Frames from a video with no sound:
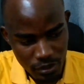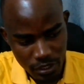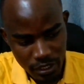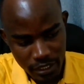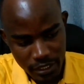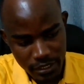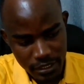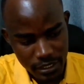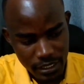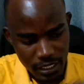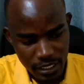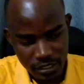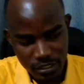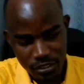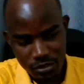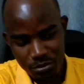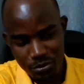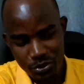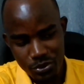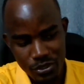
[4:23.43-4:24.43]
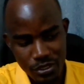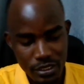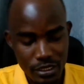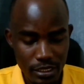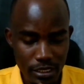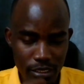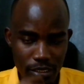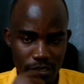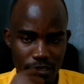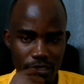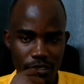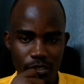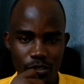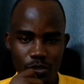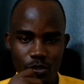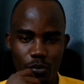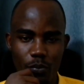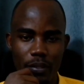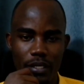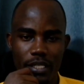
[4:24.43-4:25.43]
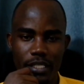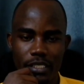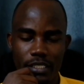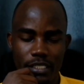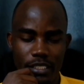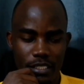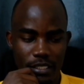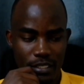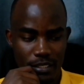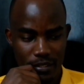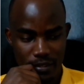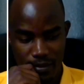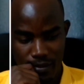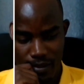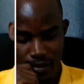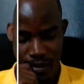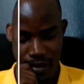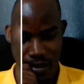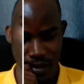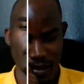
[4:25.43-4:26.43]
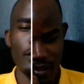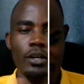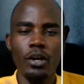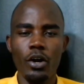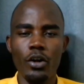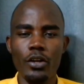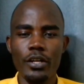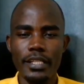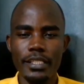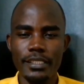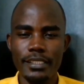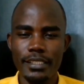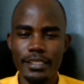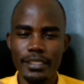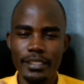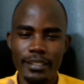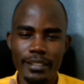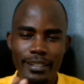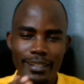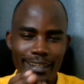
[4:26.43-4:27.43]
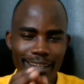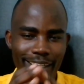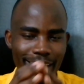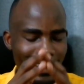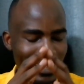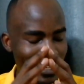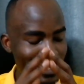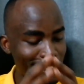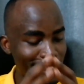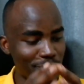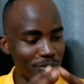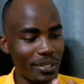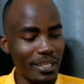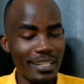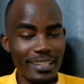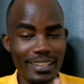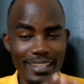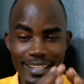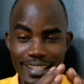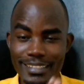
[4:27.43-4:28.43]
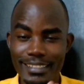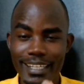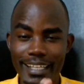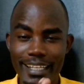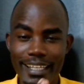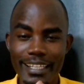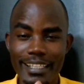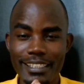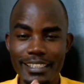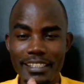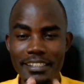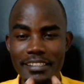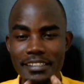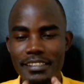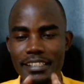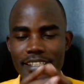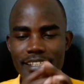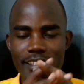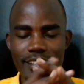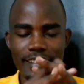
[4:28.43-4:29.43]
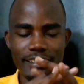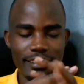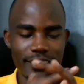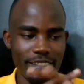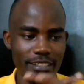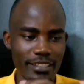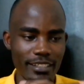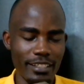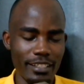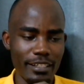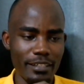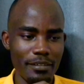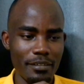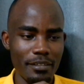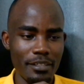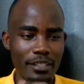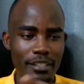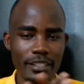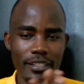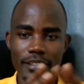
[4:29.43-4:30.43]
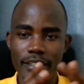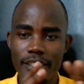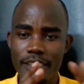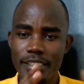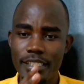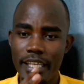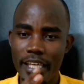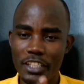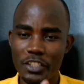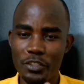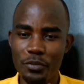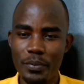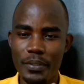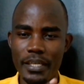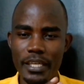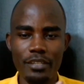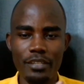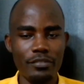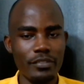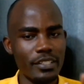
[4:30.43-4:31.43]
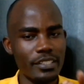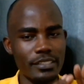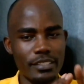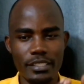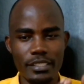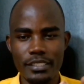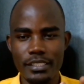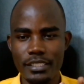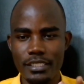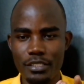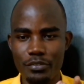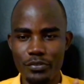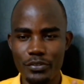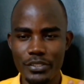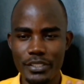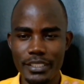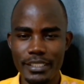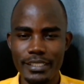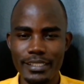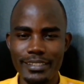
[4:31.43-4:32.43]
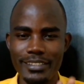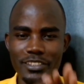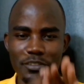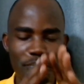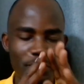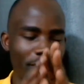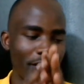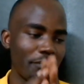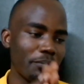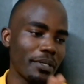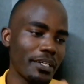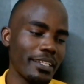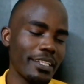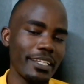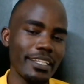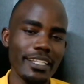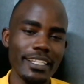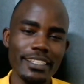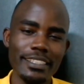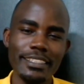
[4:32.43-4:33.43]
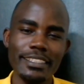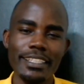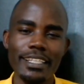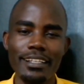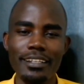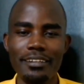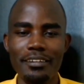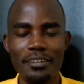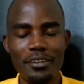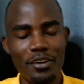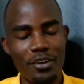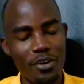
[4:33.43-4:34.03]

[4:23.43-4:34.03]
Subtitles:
easy and smooth it is to operate. All right, here's where things are getting serious. Yeah, this HP Envy x360 14 is powered by the Intel